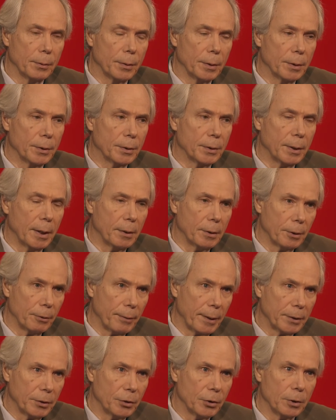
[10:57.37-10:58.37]
The State
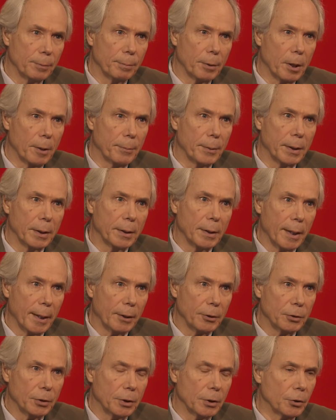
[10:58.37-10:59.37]
Corrections Department
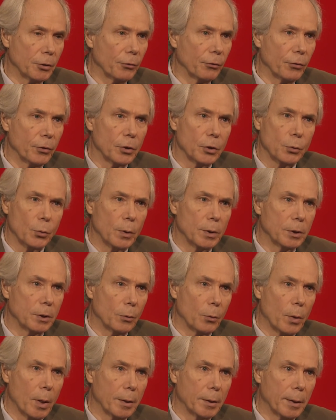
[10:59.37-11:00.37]
acknowledges the first ones
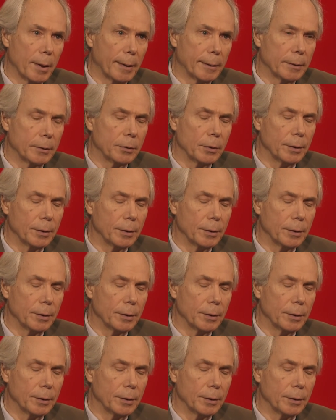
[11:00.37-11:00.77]
to our knowledge.